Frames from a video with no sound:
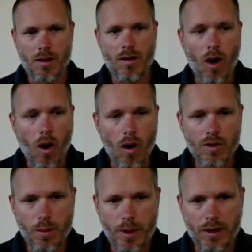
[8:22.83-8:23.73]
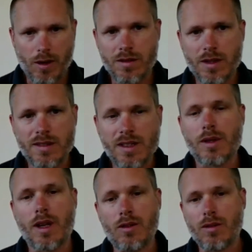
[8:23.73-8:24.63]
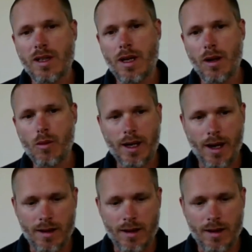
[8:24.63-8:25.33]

all the beacons simultaneously. We